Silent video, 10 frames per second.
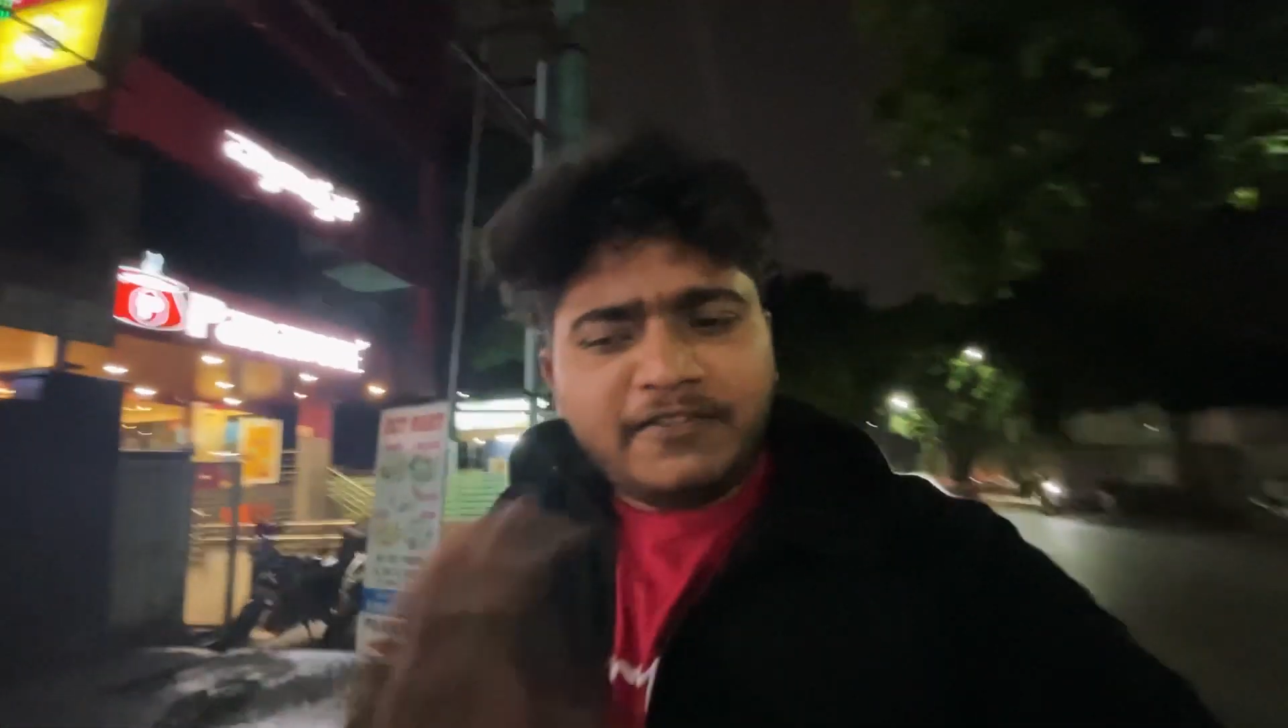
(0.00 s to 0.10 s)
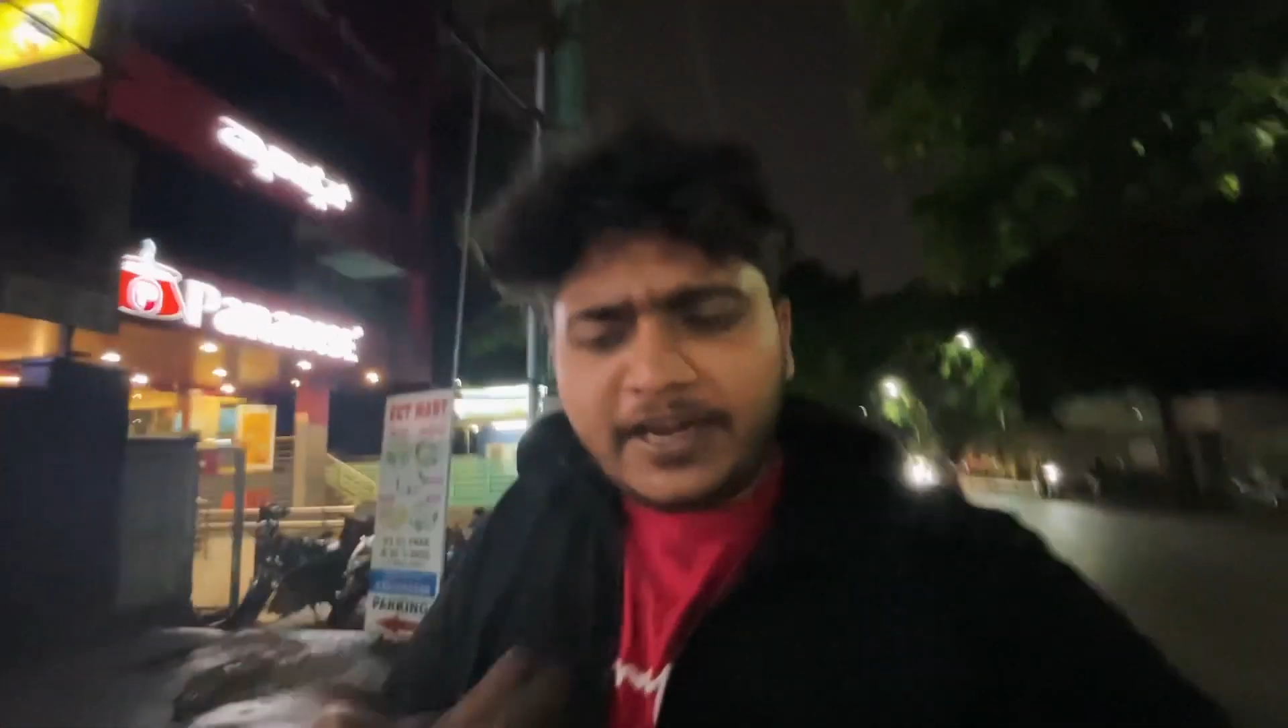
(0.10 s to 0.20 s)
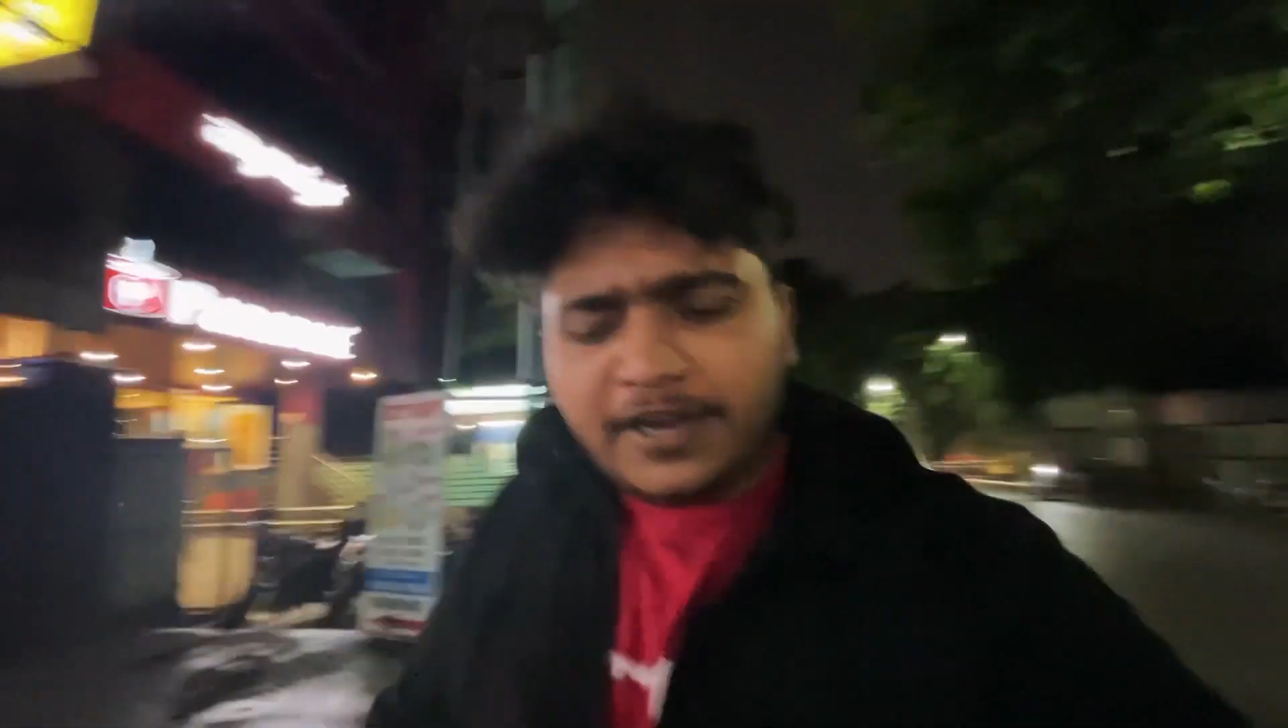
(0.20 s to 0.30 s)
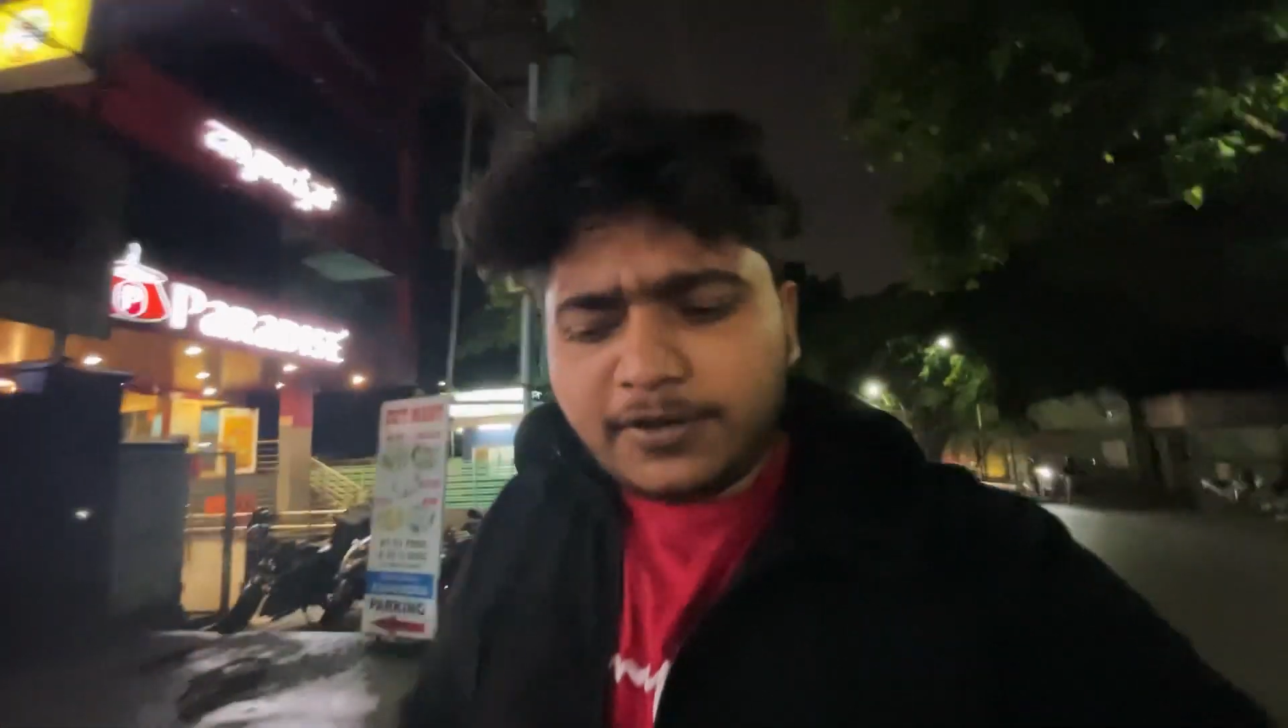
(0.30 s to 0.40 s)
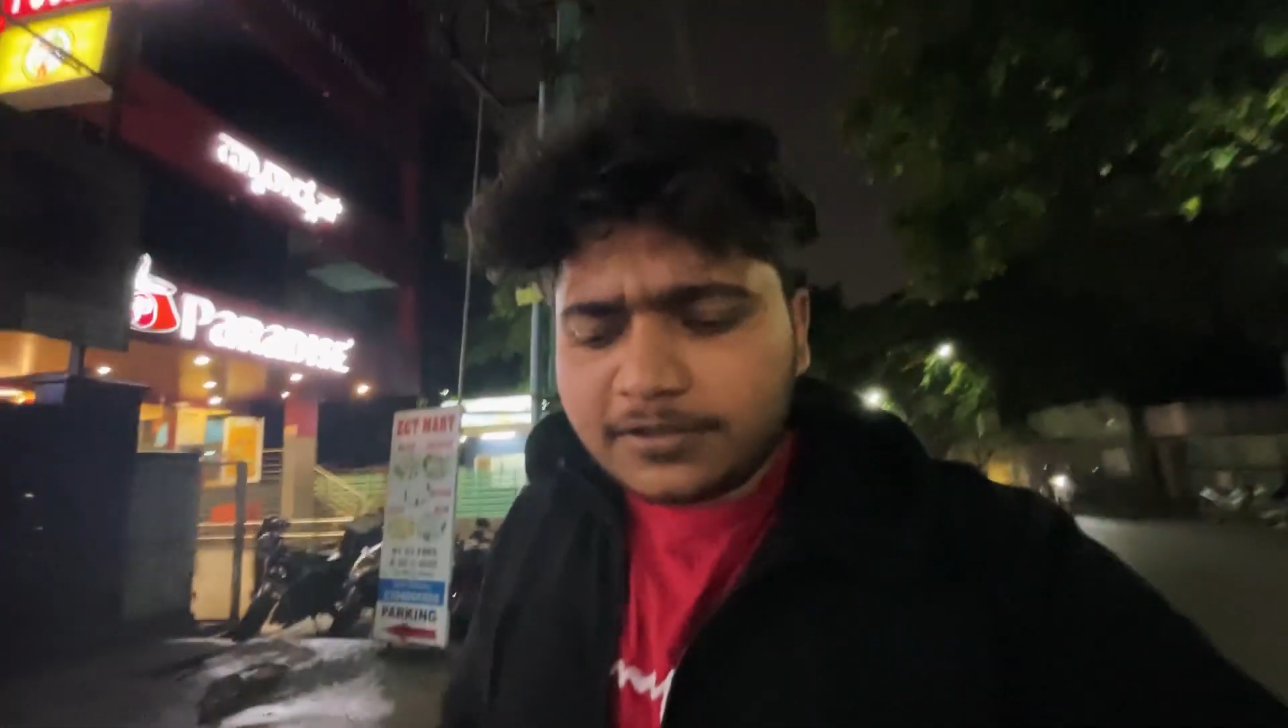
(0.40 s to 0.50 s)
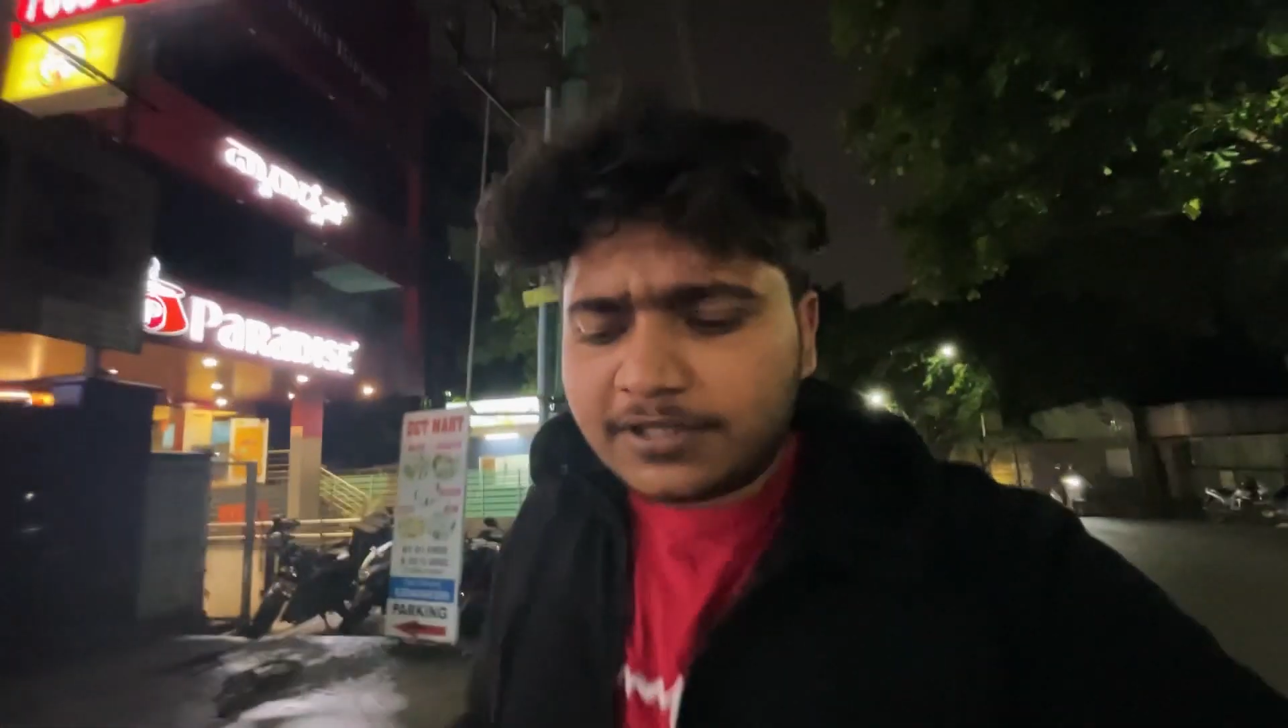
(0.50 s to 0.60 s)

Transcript: videos,